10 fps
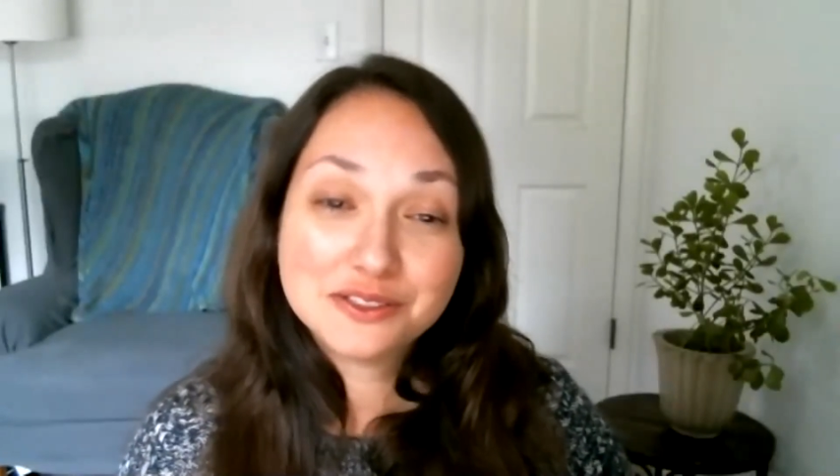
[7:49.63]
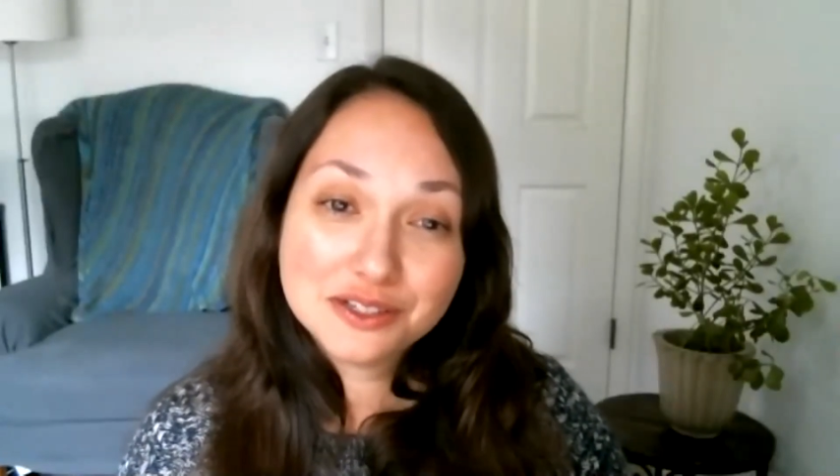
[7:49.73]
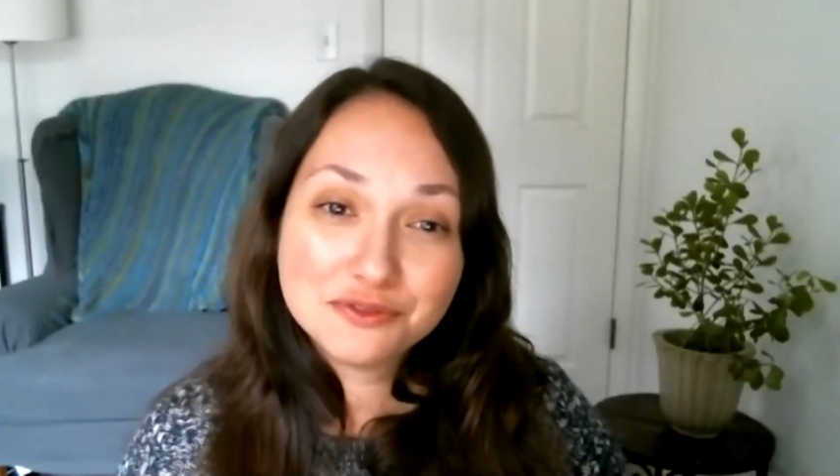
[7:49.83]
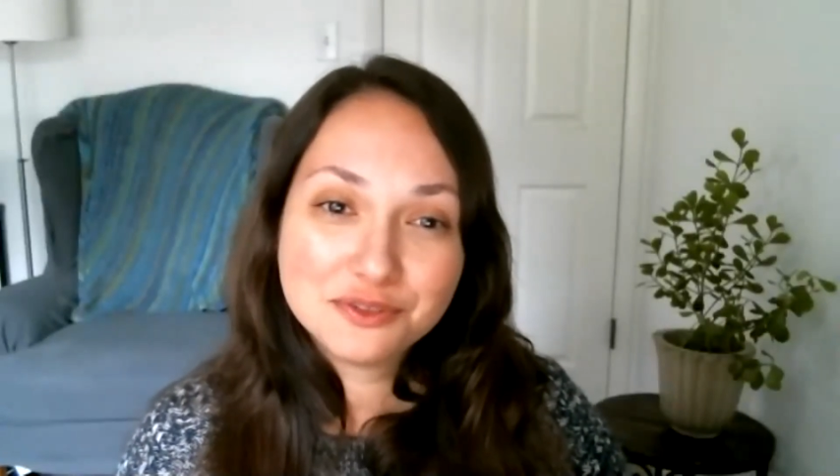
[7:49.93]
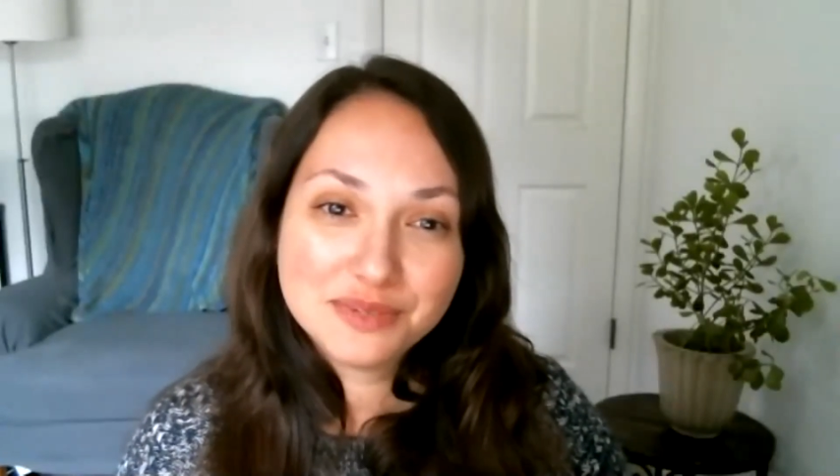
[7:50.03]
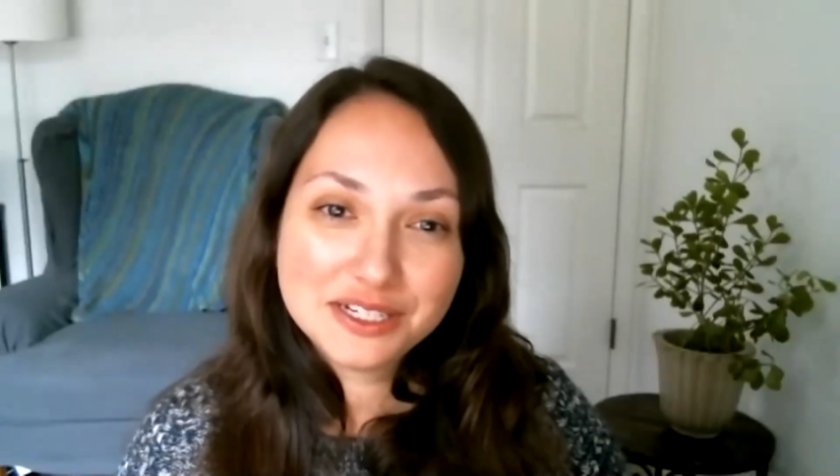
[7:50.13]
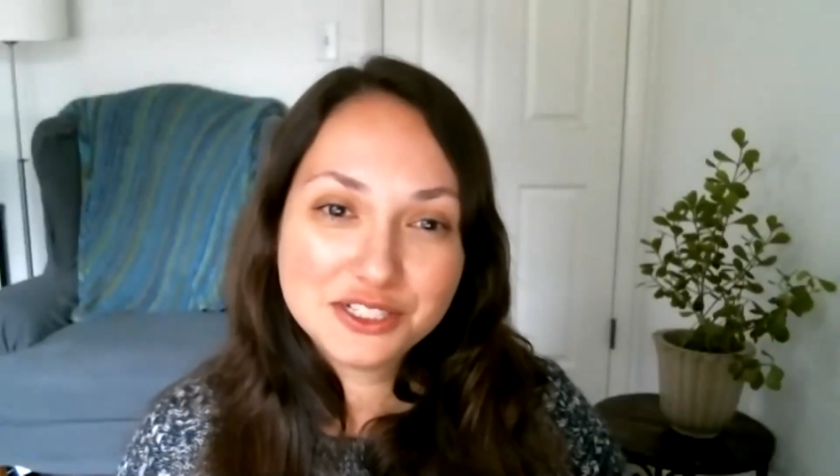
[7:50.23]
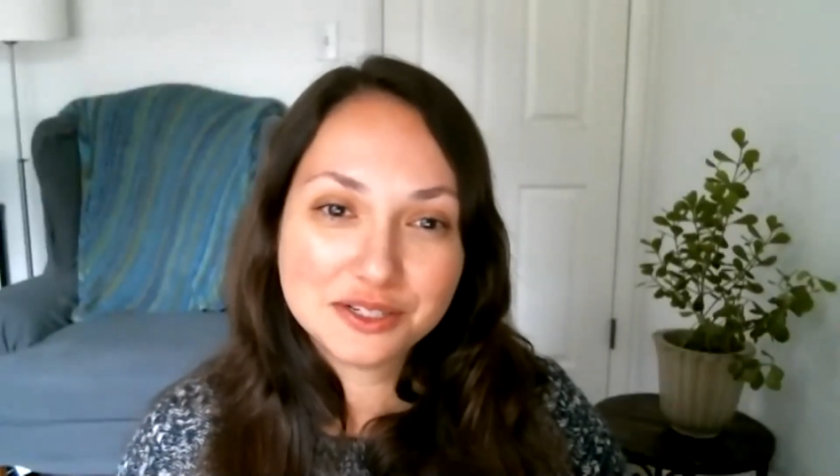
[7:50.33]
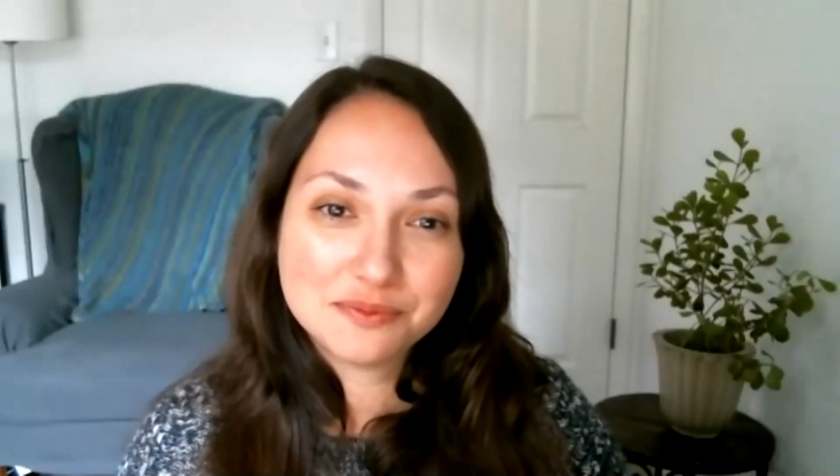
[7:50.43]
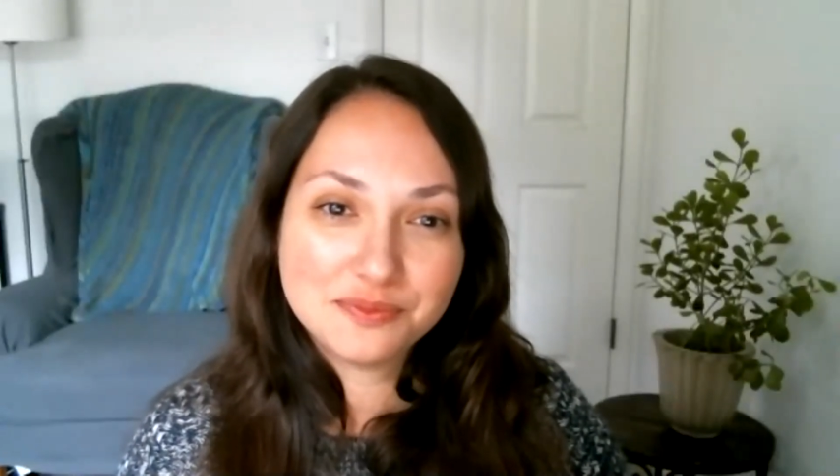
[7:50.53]

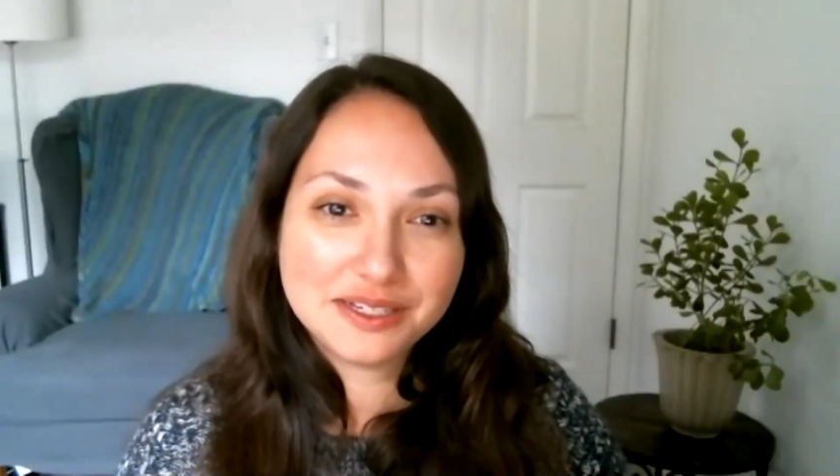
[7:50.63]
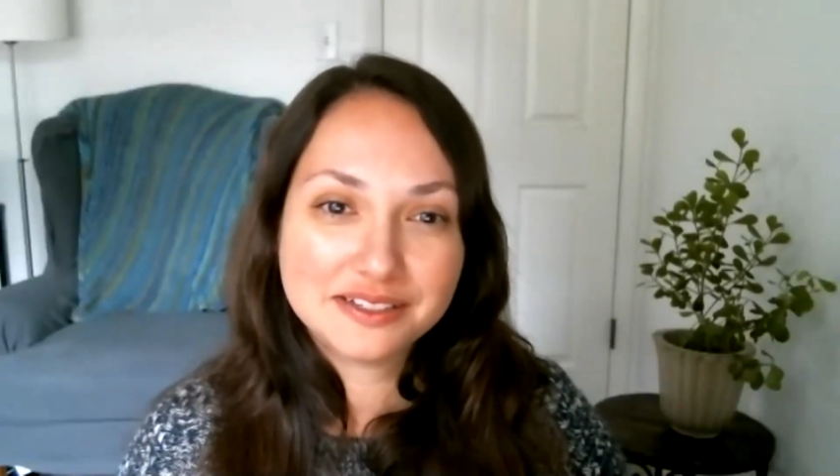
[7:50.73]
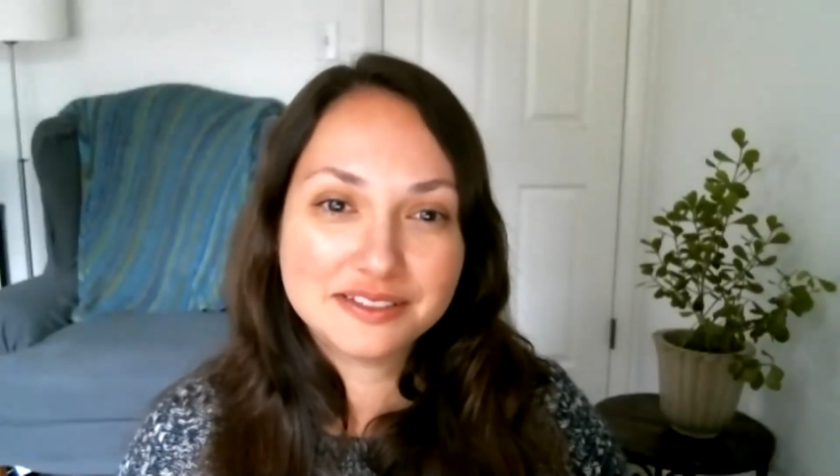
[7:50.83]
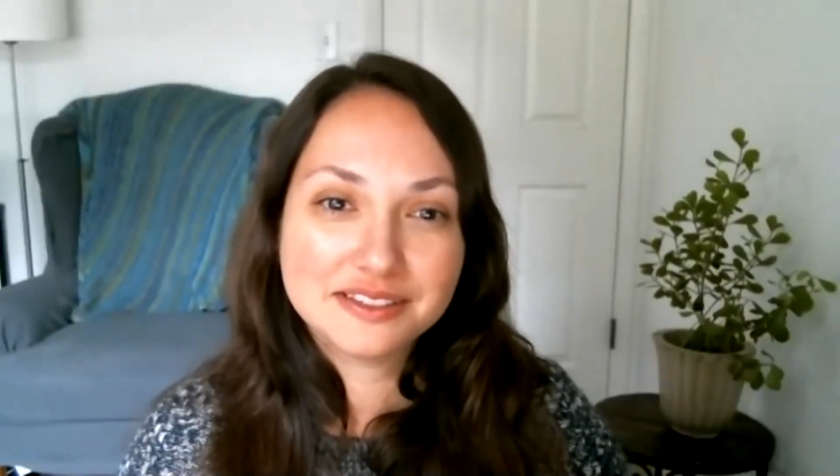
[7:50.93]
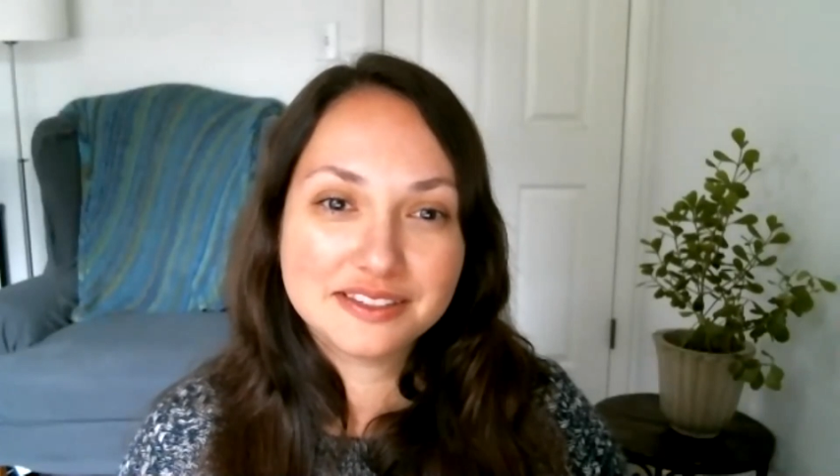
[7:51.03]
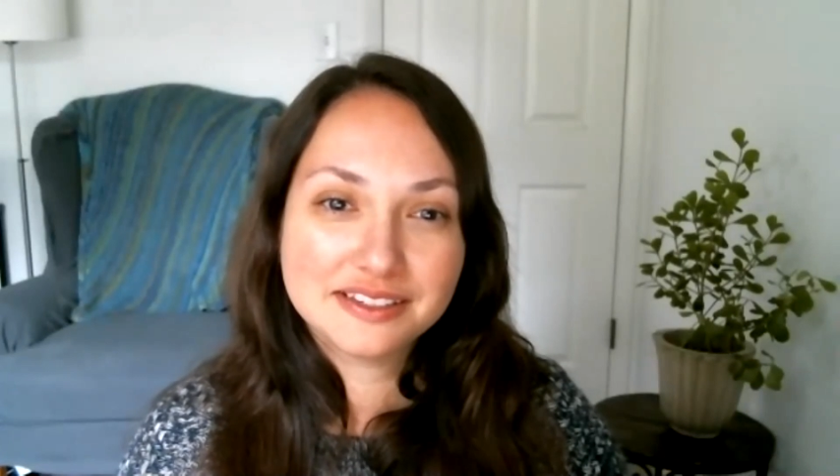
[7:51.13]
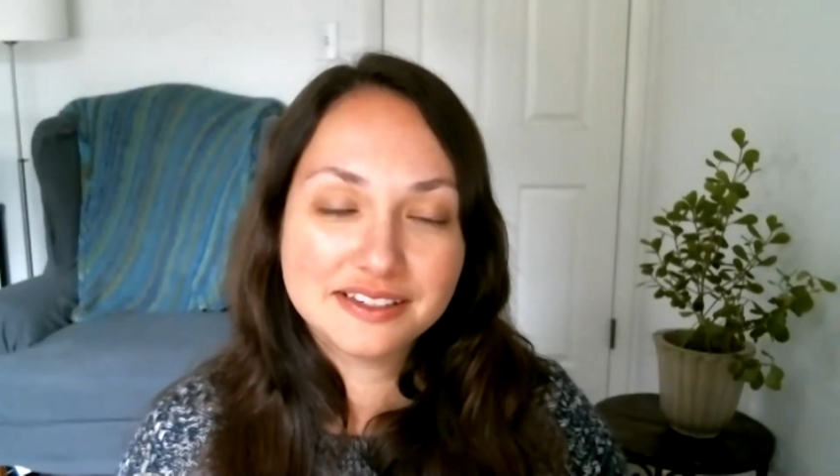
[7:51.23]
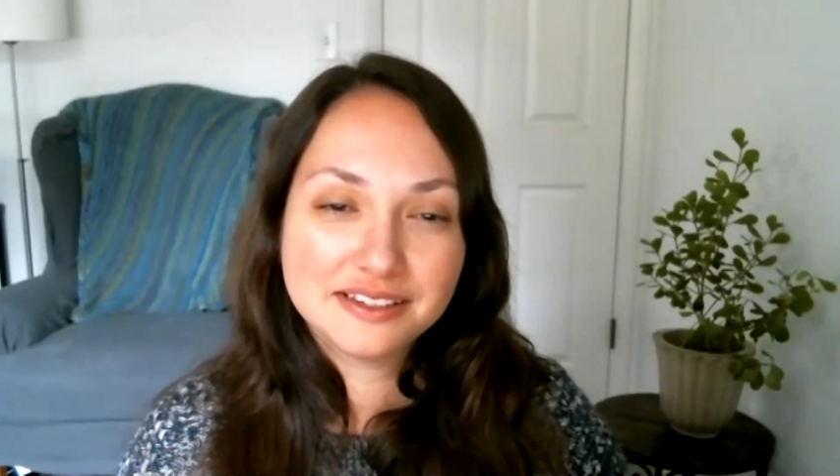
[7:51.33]
information, because